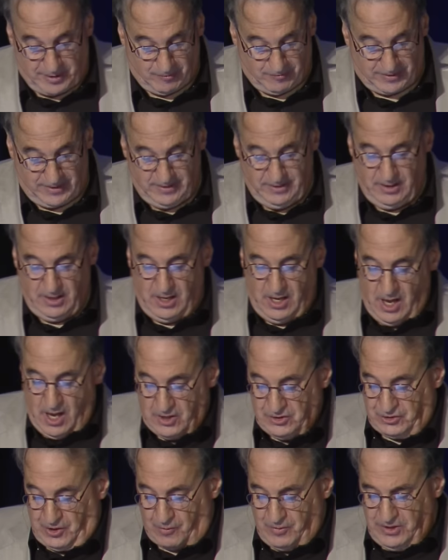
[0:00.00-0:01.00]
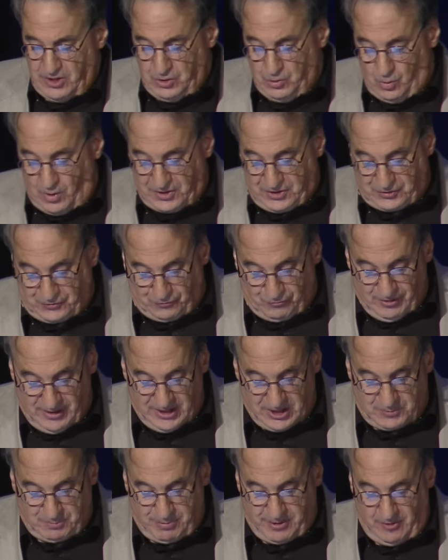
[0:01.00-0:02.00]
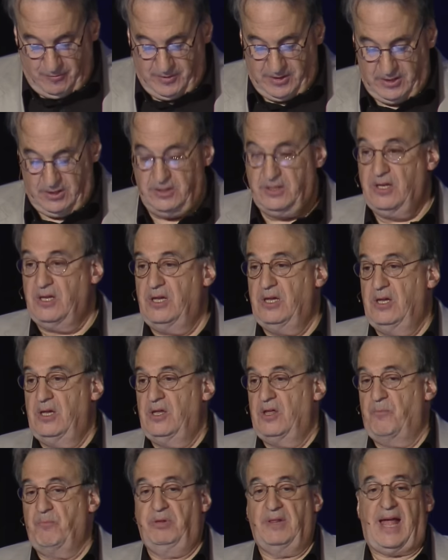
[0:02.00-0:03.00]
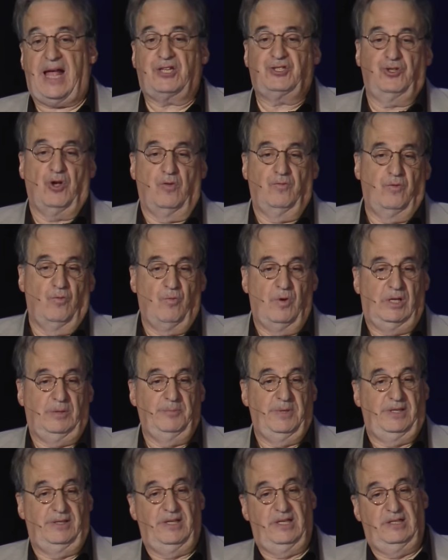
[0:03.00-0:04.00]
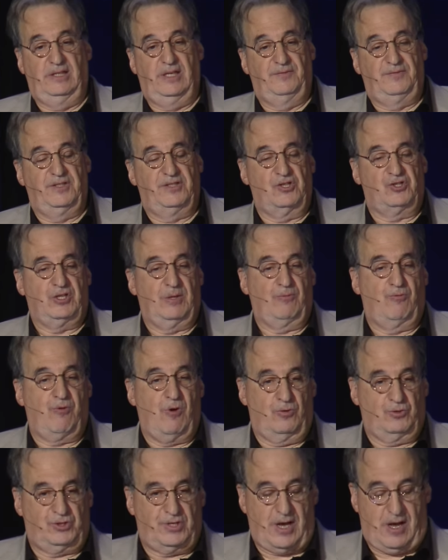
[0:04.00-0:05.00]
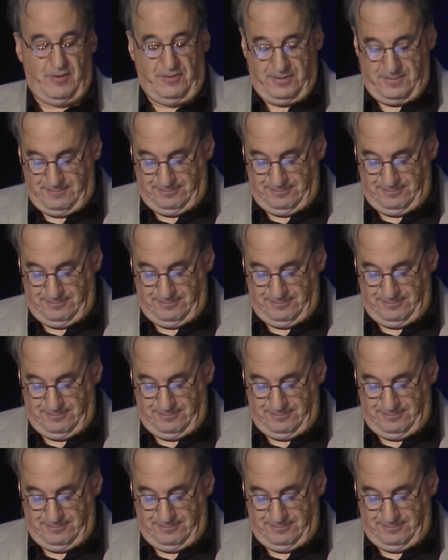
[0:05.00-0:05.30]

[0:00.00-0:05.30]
period. During the North's freest period, blacks overwhelmingly lived in the Jim Crow South.